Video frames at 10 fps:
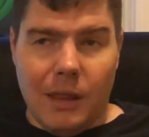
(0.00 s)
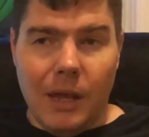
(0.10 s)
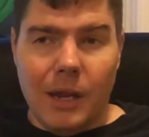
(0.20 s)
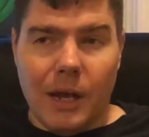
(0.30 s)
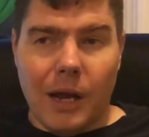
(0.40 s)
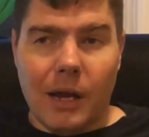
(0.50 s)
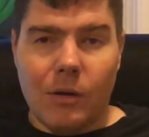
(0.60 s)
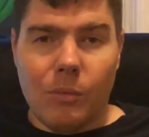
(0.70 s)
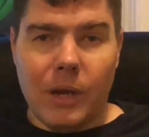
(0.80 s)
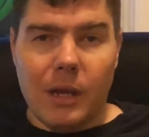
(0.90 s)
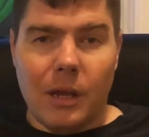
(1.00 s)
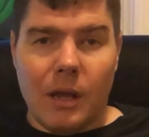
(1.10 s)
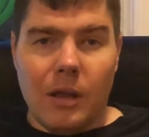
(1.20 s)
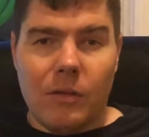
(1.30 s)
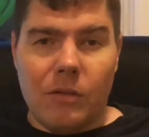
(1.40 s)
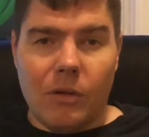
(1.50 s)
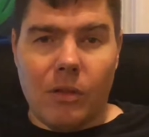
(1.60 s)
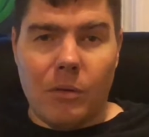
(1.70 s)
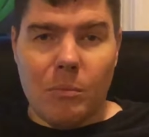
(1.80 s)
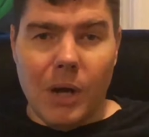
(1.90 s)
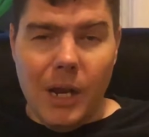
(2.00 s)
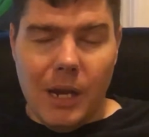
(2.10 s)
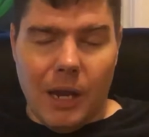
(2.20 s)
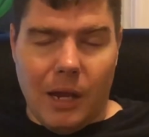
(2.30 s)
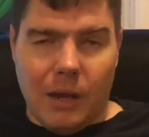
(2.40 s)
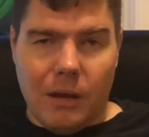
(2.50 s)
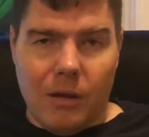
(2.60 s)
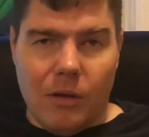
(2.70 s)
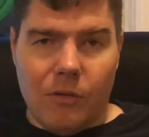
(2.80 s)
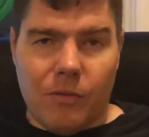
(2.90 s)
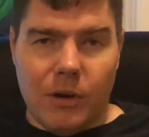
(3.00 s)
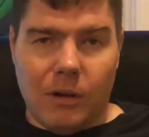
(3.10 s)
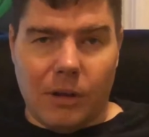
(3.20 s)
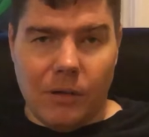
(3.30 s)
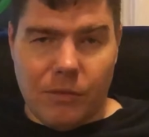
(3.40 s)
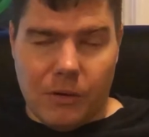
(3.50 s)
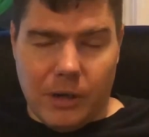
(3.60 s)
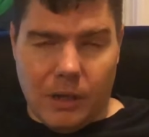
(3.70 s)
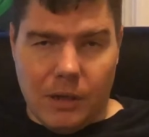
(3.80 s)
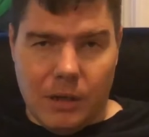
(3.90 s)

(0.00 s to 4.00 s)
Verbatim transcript: Then I gotta wait till the Monday for delivery.